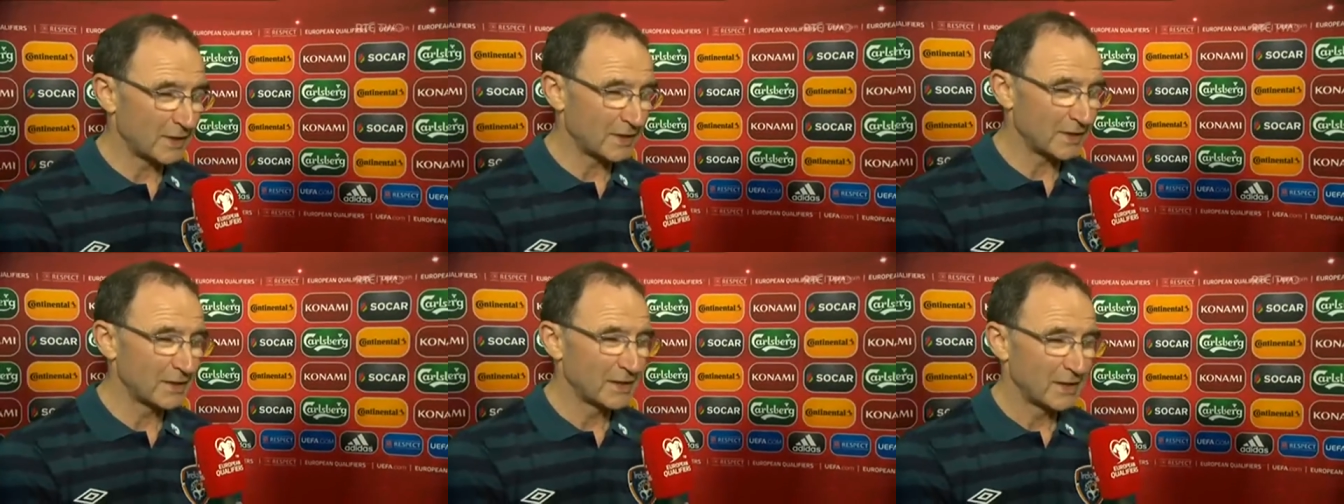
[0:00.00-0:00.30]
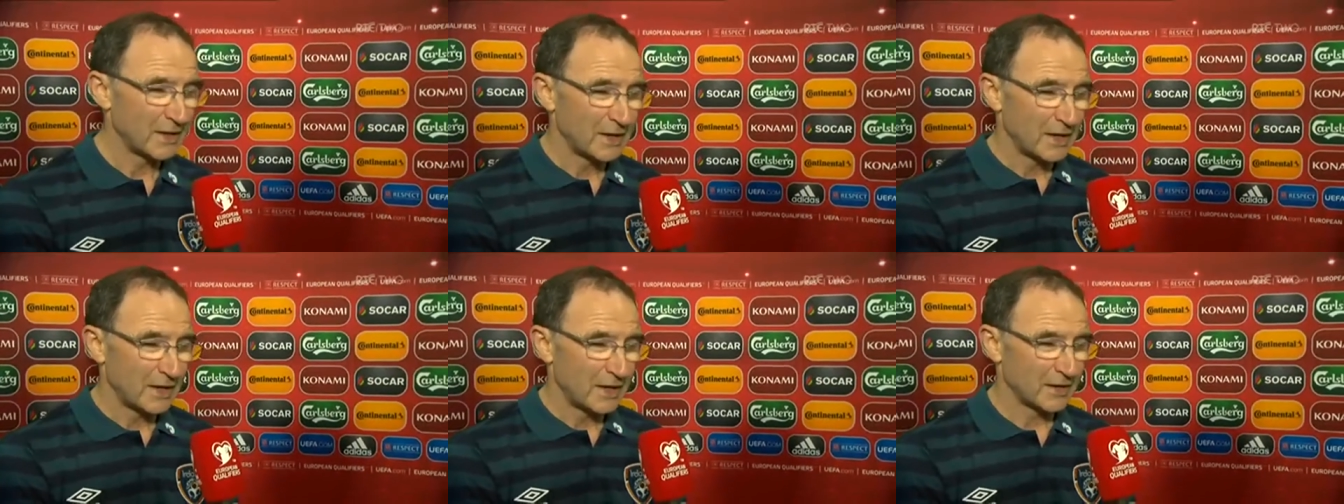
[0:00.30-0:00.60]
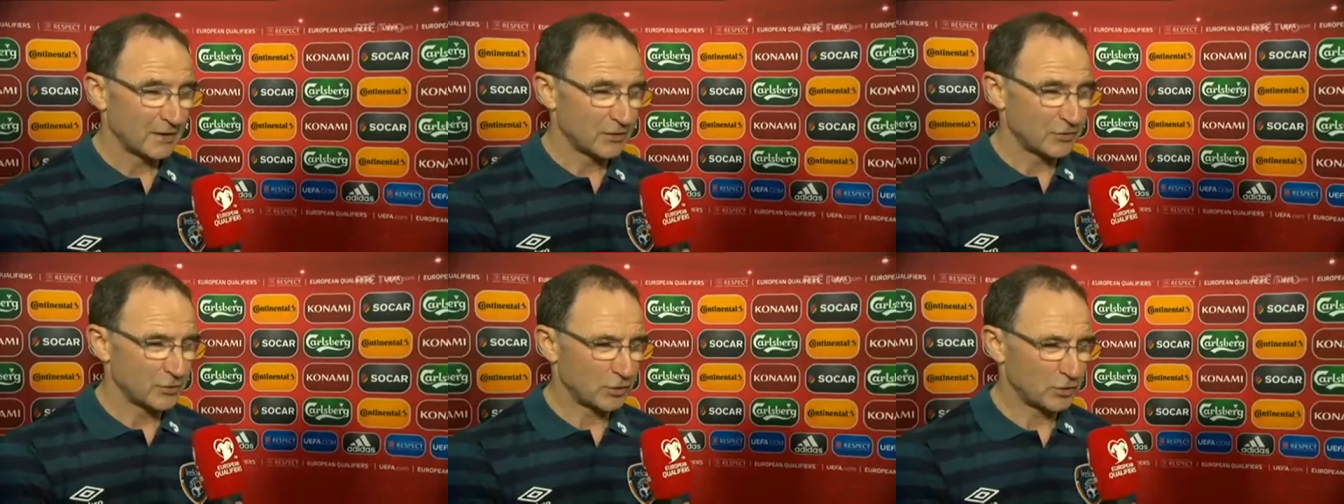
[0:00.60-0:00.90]
when
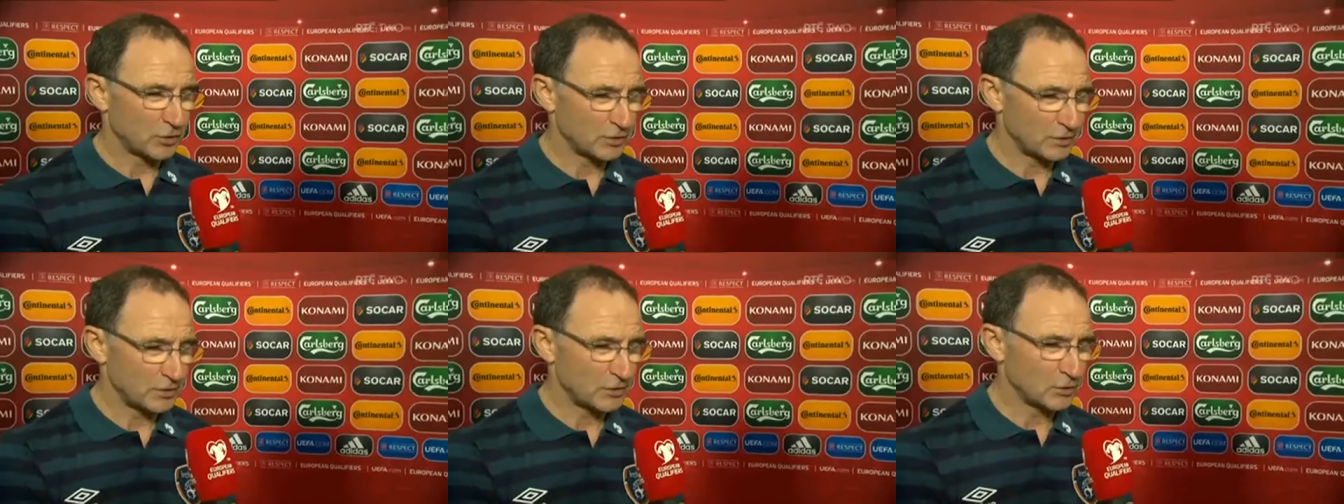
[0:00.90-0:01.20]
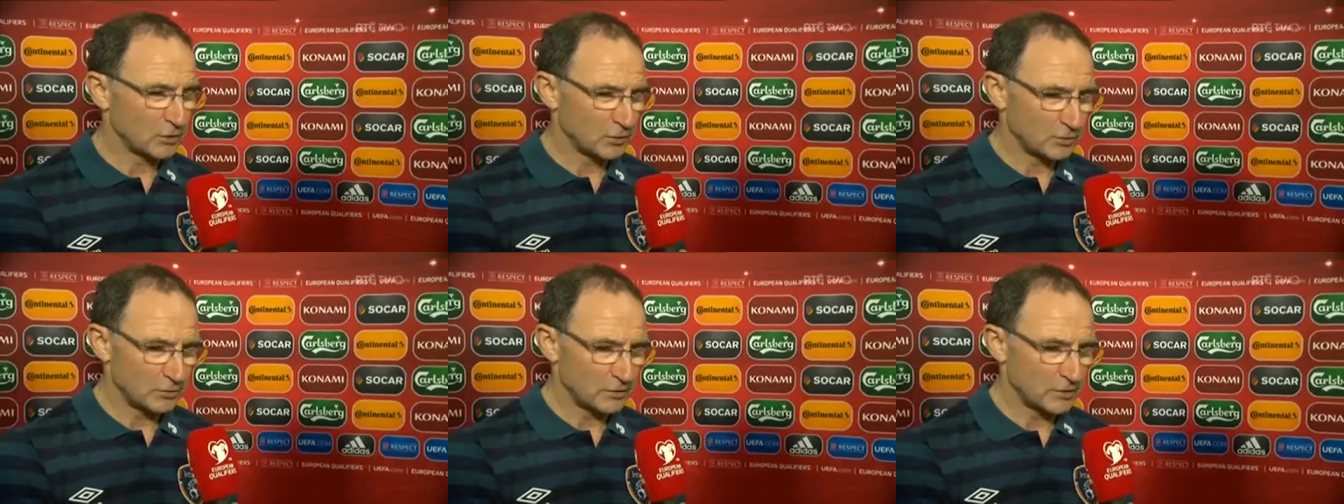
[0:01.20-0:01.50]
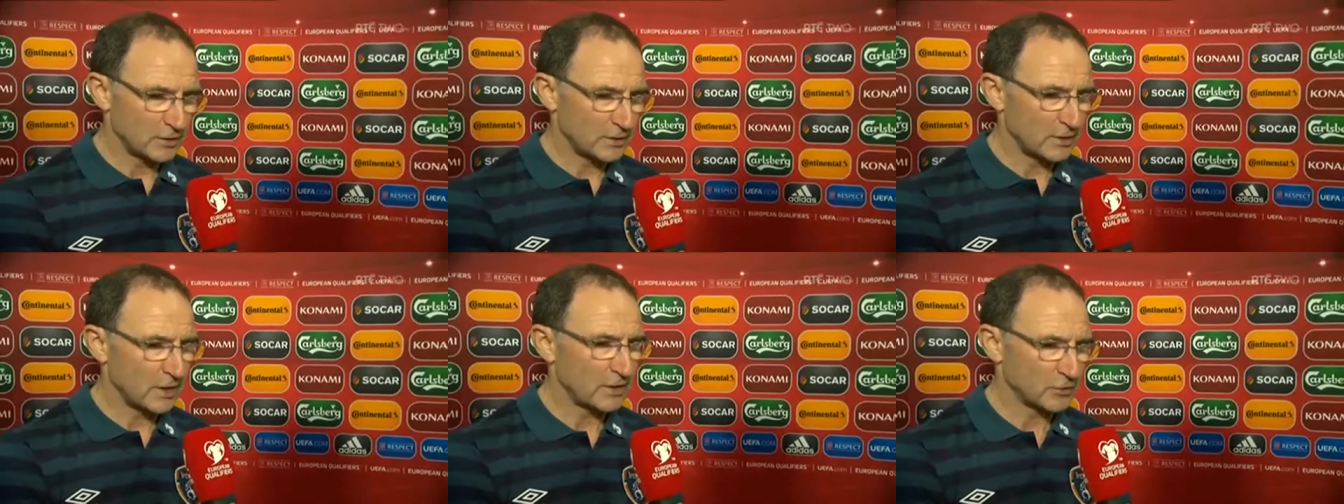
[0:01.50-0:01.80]
I thought you know
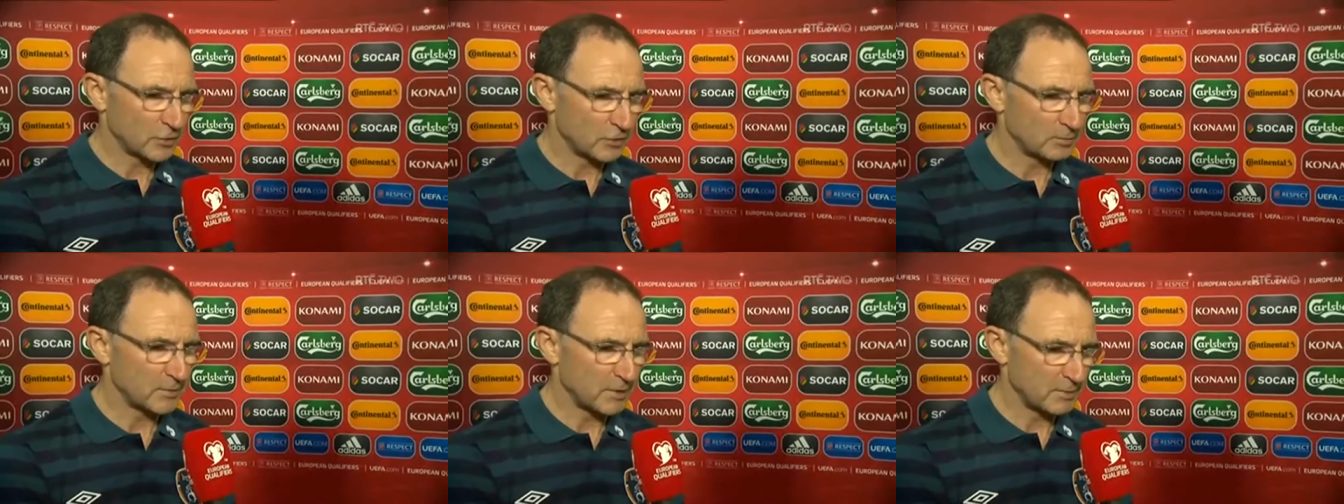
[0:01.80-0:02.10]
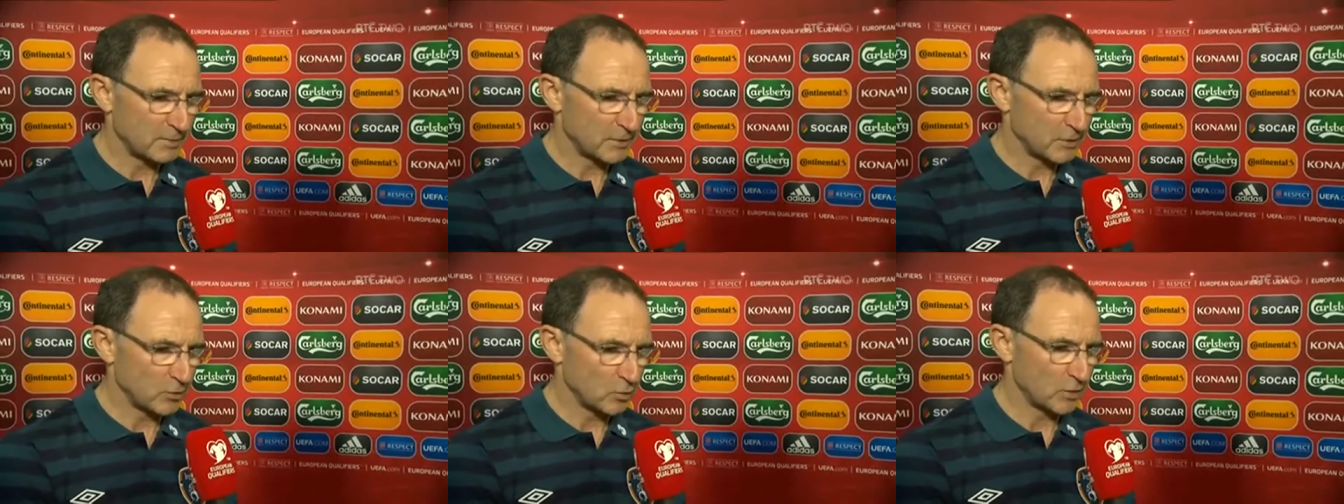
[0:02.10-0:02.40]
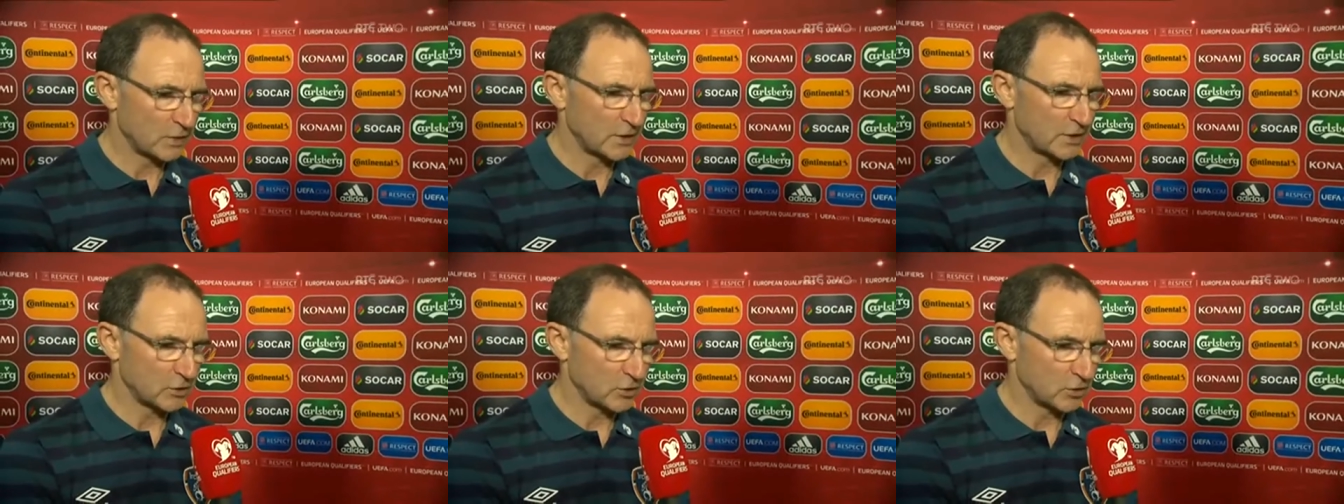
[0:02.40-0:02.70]
I thought maybe the
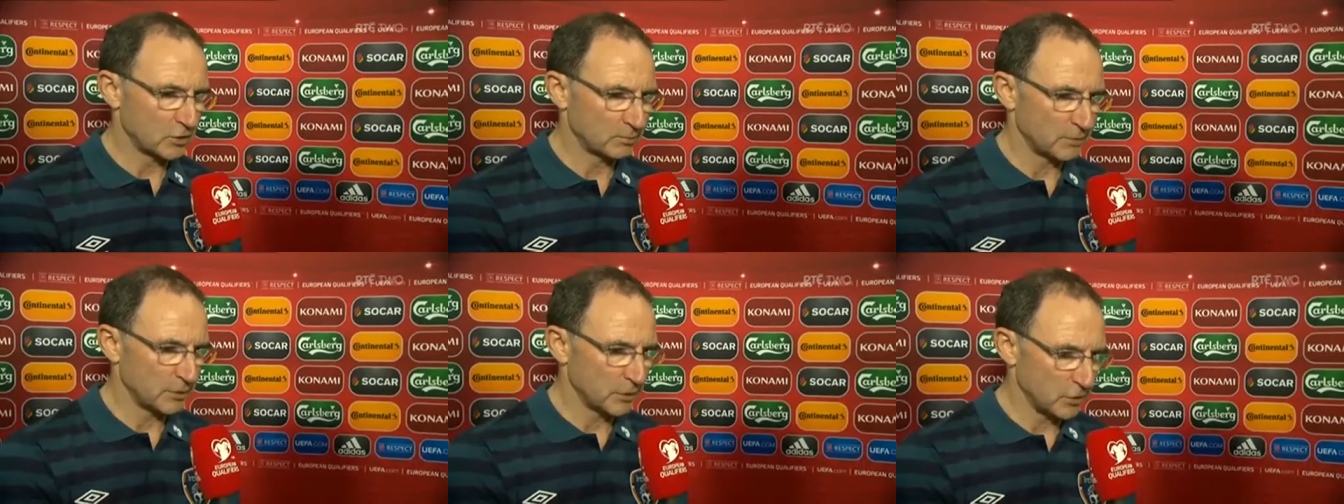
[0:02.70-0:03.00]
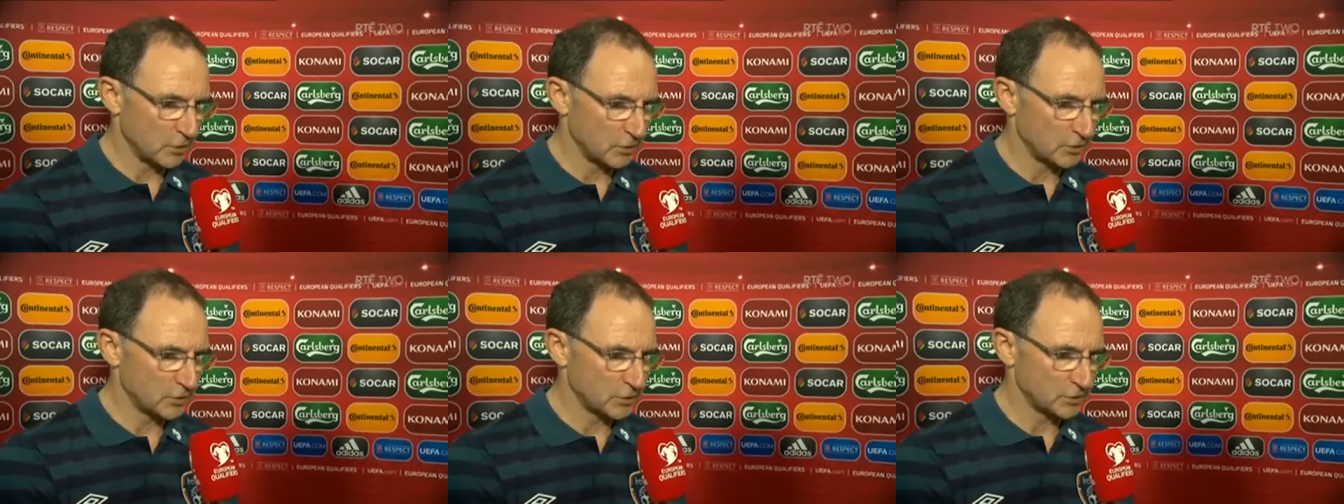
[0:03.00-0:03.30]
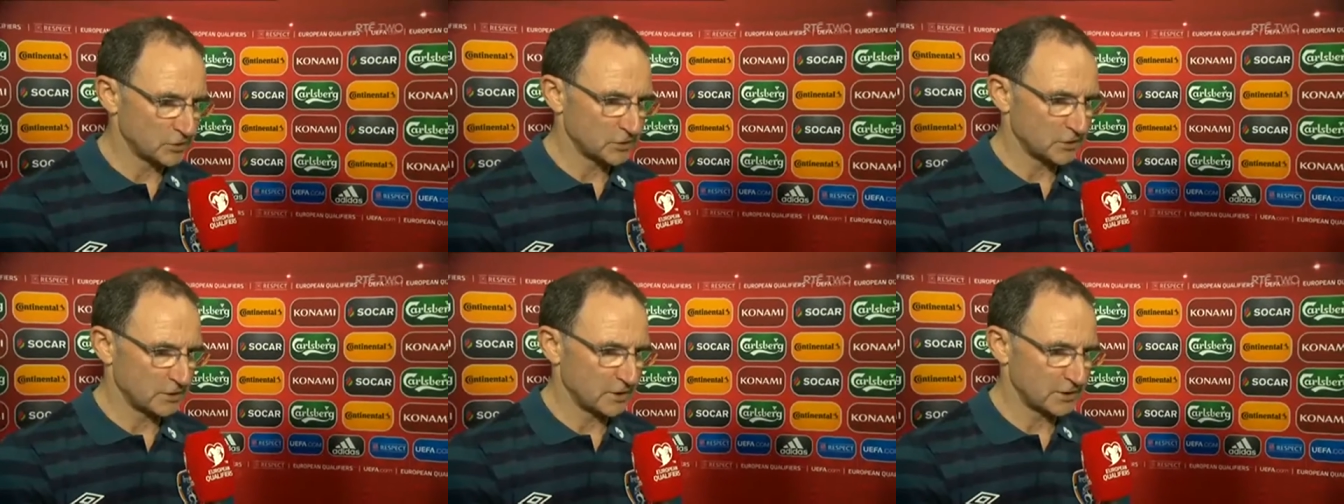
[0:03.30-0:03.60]
win had gone
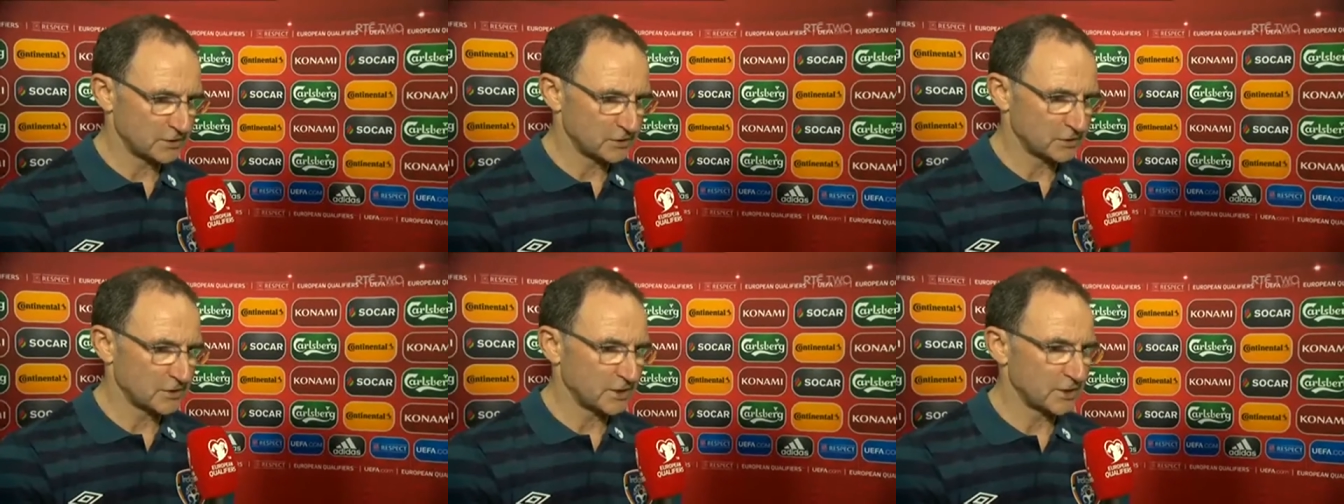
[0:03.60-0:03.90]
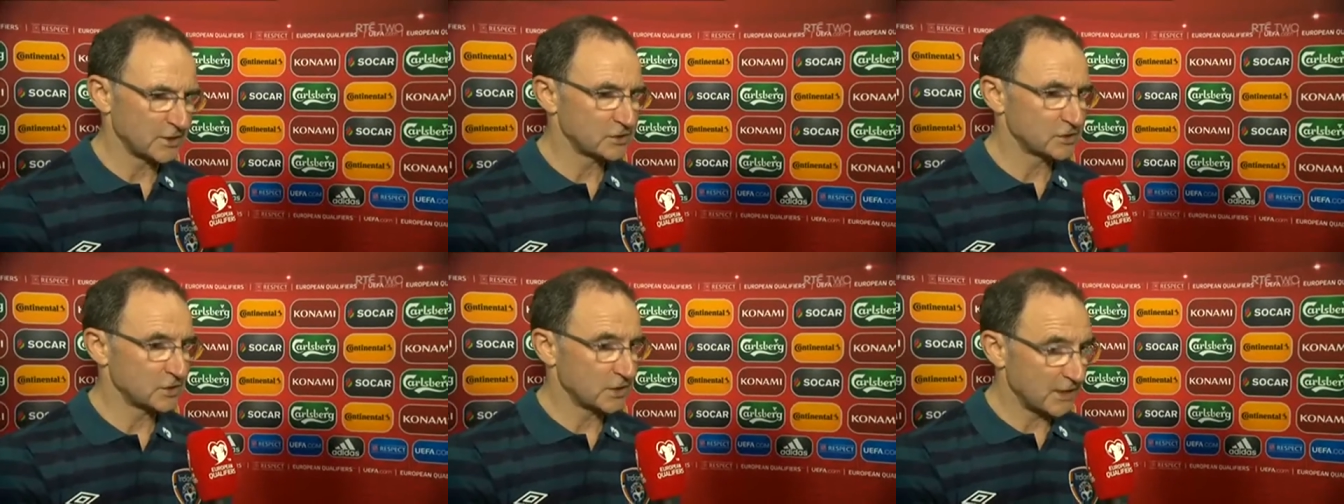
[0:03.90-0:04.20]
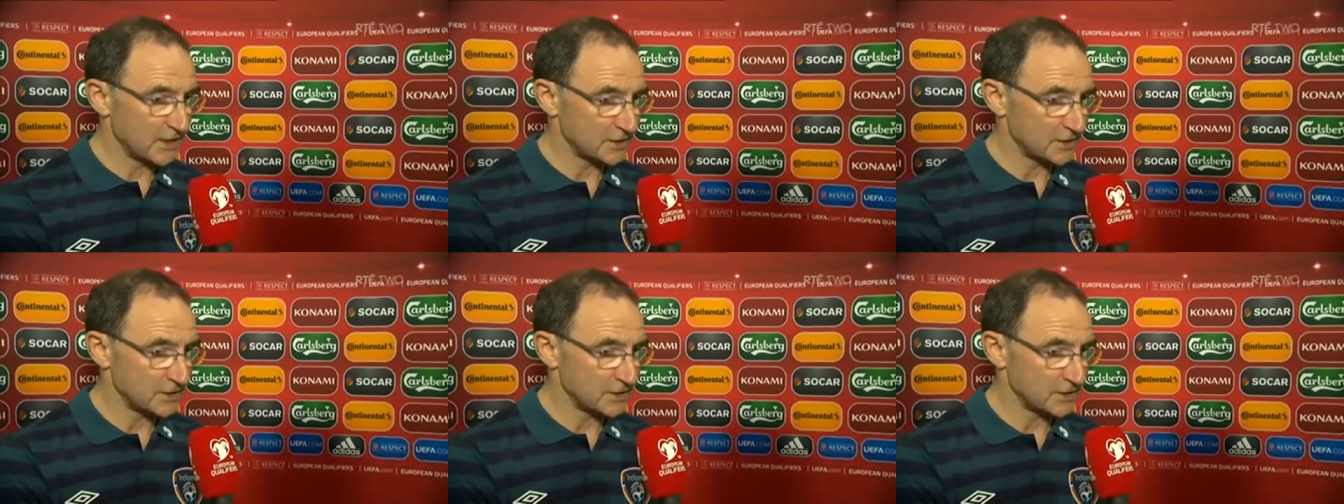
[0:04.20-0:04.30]
beyond us at that that stage.